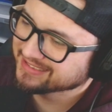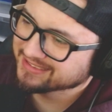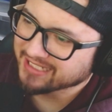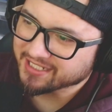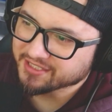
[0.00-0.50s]

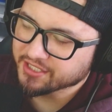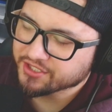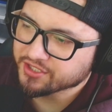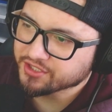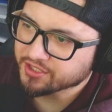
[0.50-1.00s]
That
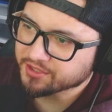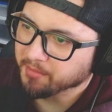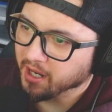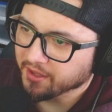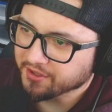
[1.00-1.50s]
condition just
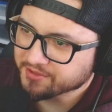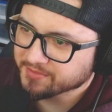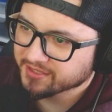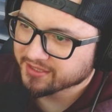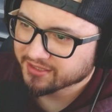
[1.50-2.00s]
bothers
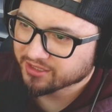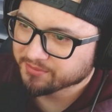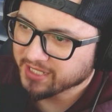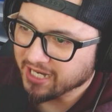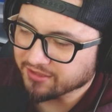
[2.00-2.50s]
me a little
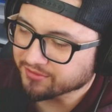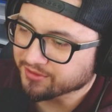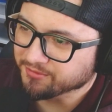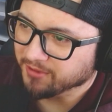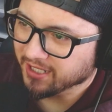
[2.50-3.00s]
bit. I don't know
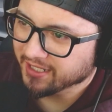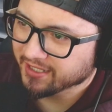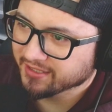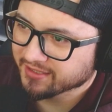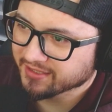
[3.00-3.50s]

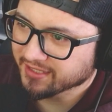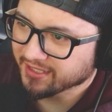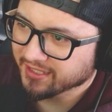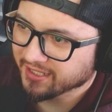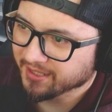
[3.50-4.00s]
why.
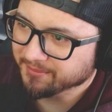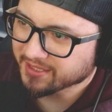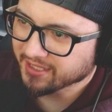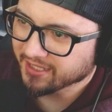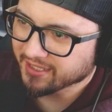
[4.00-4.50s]
I
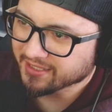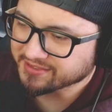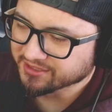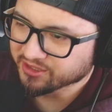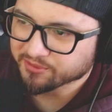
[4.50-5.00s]
mean, it's
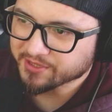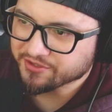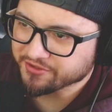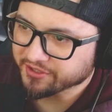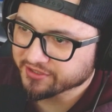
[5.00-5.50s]
a little bit
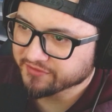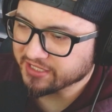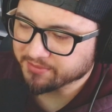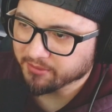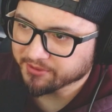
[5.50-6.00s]
restrictive,
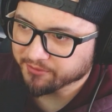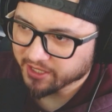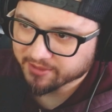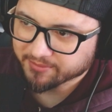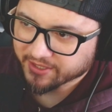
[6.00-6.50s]
that's probably
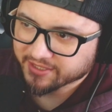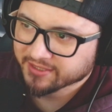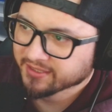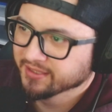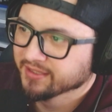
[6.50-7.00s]
why, but
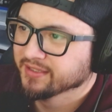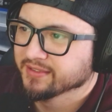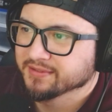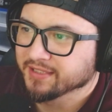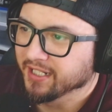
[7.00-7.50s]

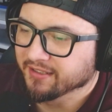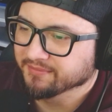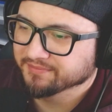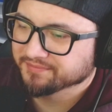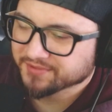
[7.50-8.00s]
yeah.
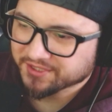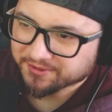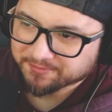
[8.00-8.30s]
So